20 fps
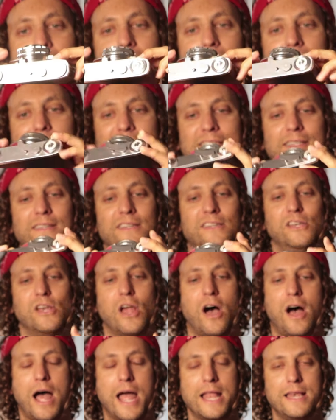It's
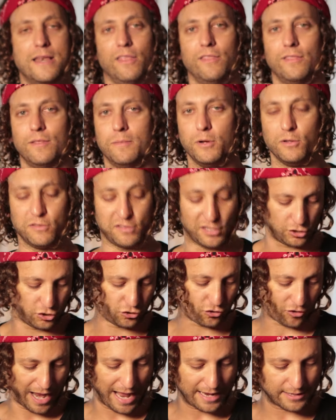not the most
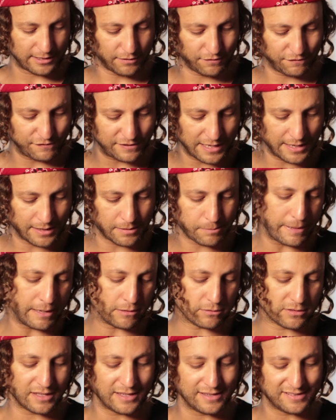attractive thing
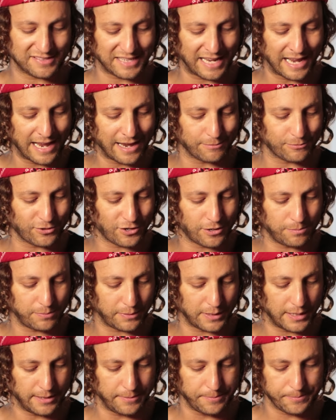about this camera,
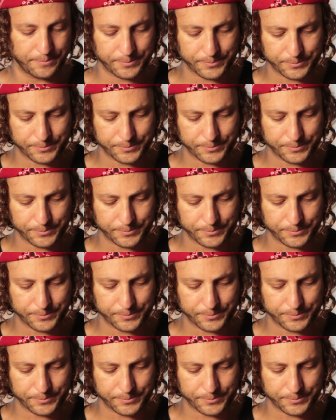but